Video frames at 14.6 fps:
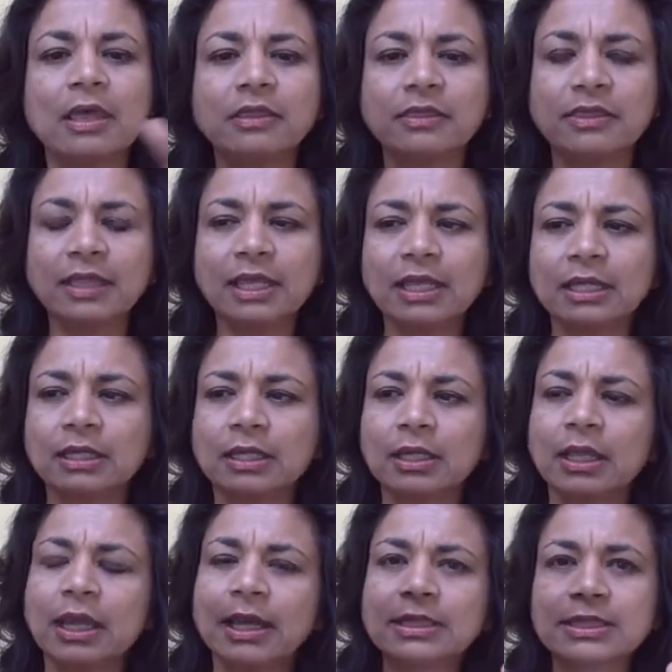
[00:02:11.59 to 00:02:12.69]
then
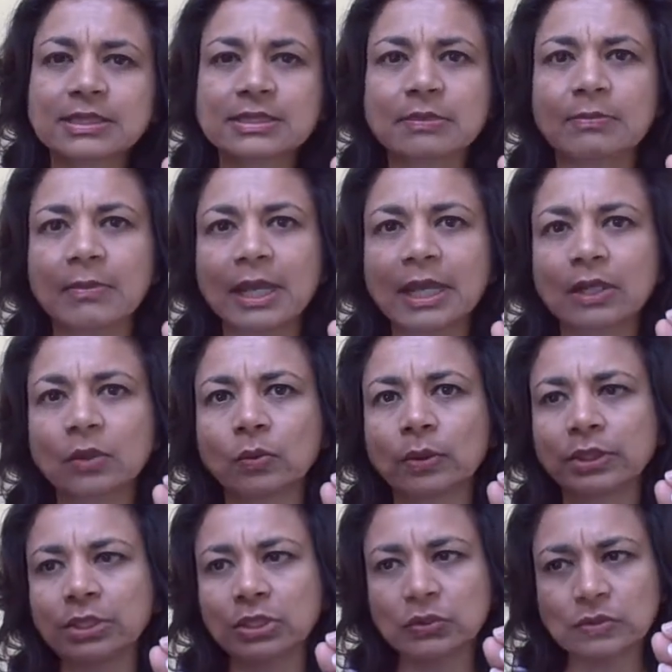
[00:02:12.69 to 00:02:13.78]
it doesn't matter
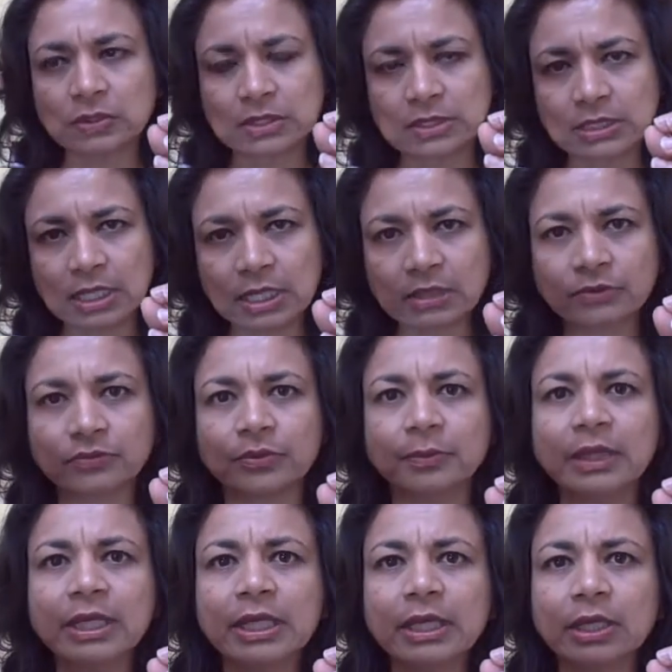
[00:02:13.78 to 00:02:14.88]
whether you start from
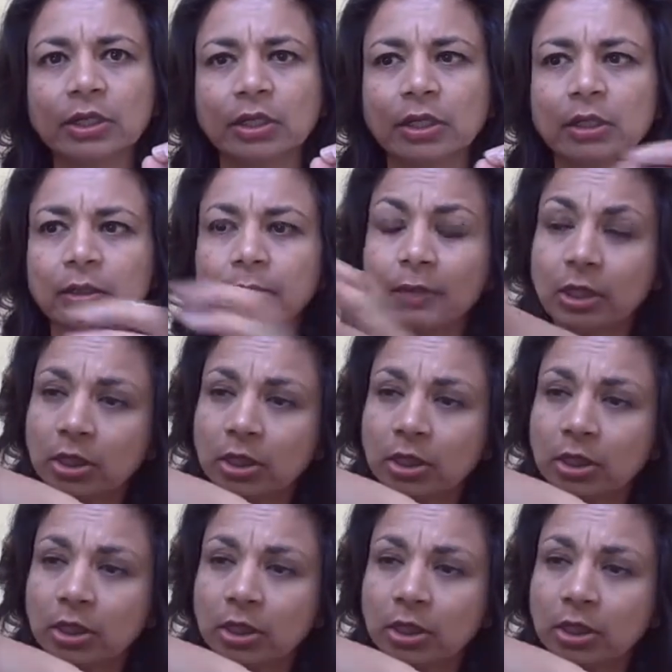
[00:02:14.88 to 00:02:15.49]
here,